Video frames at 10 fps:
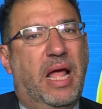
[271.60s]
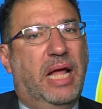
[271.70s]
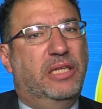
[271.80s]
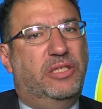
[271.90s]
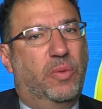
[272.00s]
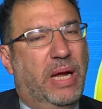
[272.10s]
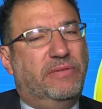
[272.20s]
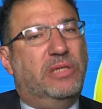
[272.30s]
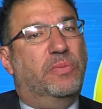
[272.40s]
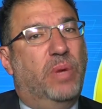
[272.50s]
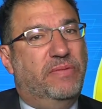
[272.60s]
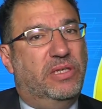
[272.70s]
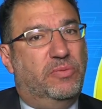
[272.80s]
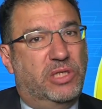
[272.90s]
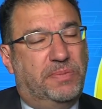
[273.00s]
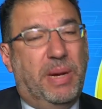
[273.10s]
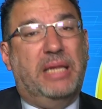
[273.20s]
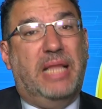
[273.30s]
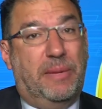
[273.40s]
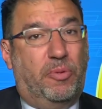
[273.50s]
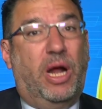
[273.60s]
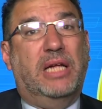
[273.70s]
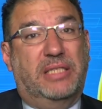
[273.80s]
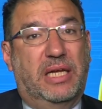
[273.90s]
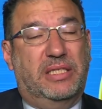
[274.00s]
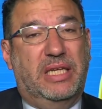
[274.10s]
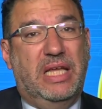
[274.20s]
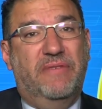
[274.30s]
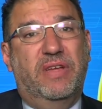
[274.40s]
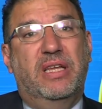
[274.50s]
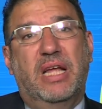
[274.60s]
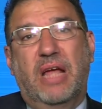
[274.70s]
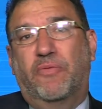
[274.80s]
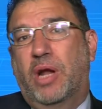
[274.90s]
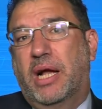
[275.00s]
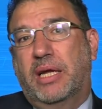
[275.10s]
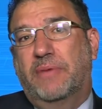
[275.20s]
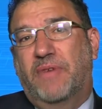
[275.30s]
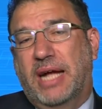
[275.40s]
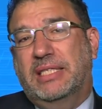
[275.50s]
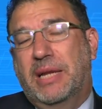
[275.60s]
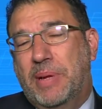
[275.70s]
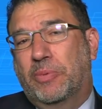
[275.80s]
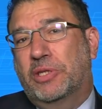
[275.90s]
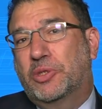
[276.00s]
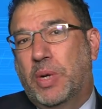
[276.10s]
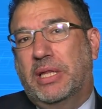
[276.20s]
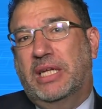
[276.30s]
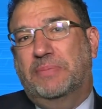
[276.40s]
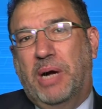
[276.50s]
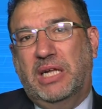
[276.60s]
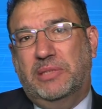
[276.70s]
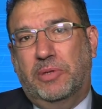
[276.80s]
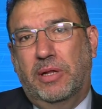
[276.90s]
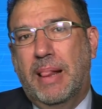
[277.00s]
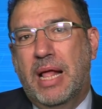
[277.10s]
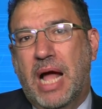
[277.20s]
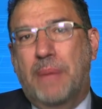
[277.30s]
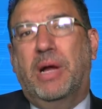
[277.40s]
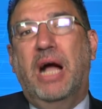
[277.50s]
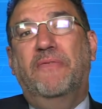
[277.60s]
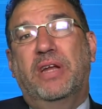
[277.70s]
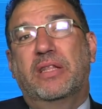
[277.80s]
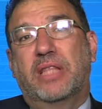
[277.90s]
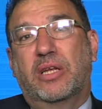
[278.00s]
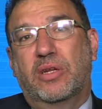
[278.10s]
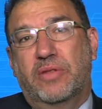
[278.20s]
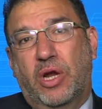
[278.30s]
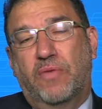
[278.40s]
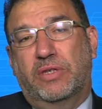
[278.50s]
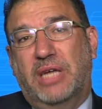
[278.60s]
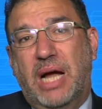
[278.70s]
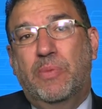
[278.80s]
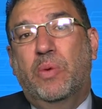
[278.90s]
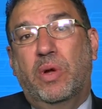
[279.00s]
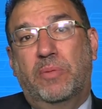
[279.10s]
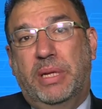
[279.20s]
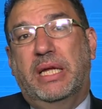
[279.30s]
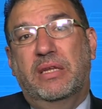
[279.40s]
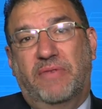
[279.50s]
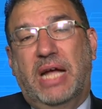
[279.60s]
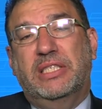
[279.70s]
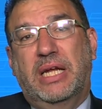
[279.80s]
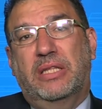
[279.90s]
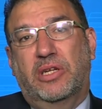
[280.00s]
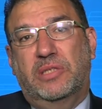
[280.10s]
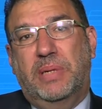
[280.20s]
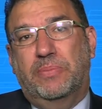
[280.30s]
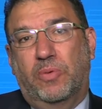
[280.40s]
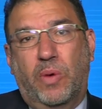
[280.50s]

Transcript: And so we have to we have to respect that process, even if we're not going to vaccinate people as quickly as possible. I'm confident that, that over time we will begin to vaccinate those people.